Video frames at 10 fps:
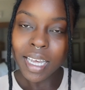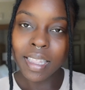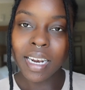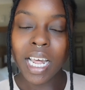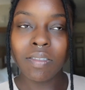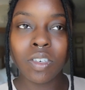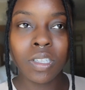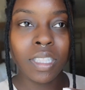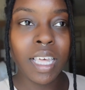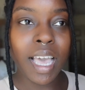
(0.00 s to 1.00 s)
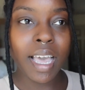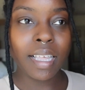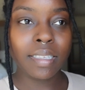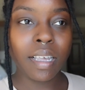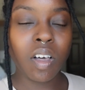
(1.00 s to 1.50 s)
And then after
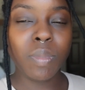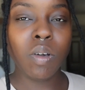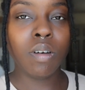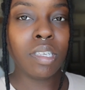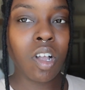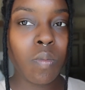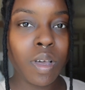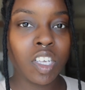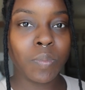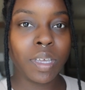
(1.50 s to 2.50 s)
that, I'll be going to Starbucks